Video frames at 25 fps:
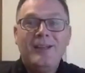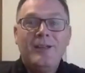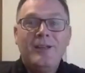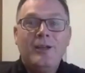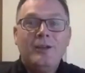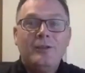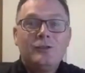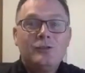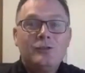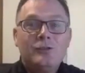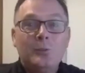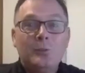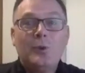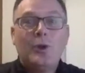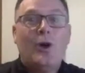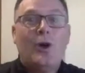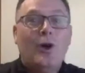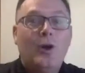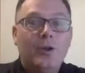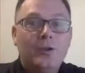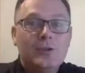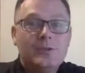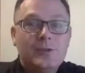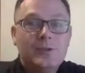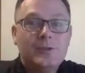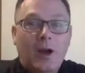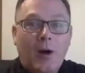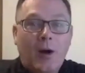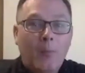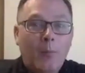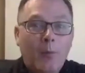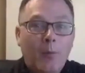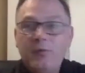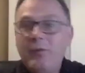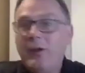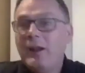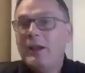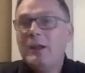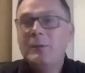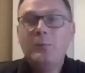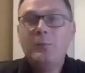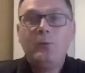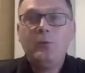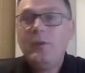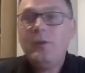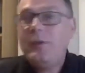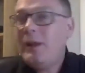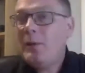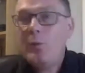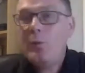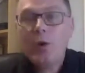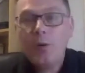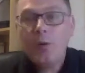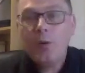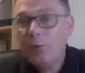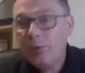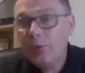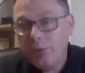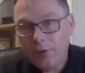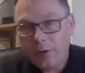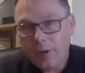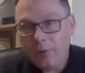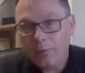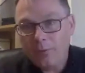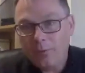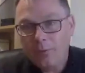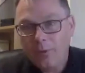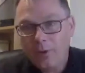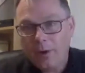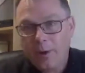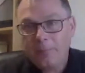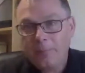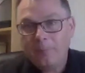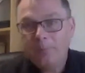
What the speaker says: some cars are more valuable than they were a month ago, right?